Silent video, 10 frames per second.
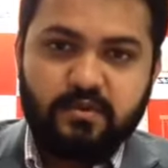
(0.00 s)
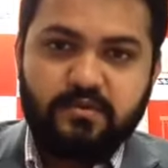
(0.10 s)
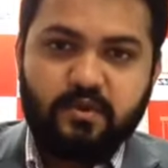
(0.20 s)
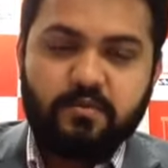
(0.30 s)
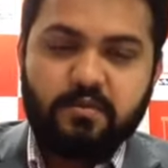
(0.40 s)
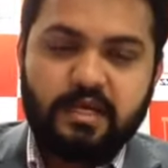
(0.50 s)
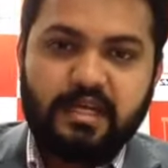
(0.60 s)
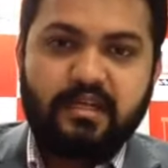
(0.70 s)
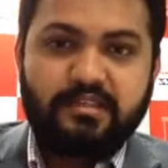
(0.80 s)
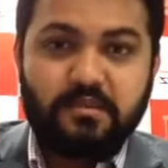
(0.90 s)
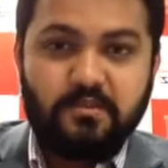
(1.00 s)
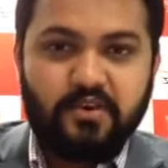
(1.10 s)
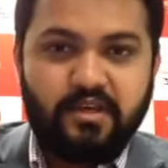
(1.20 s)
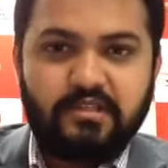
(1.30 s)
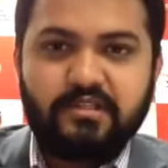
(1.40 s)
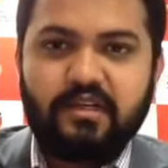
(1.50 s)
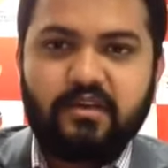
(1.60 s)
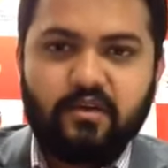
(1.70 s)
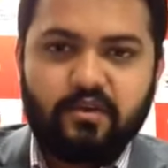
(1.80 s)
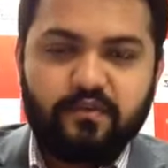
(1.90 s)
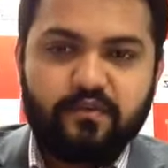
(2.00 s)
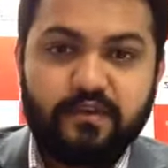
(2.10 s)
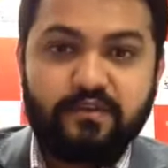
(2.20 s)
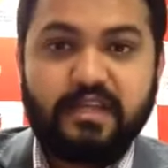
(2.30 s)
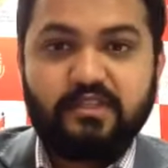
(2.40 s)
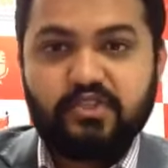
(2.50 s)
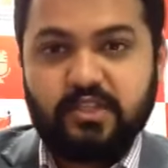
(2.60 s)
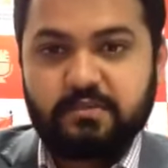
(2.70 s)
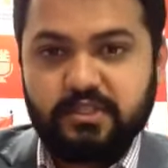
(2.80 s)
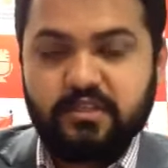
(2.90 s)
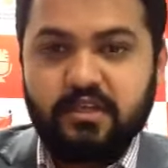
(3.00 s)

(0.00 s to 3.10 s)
They will be building submarines and a lot of defense ships.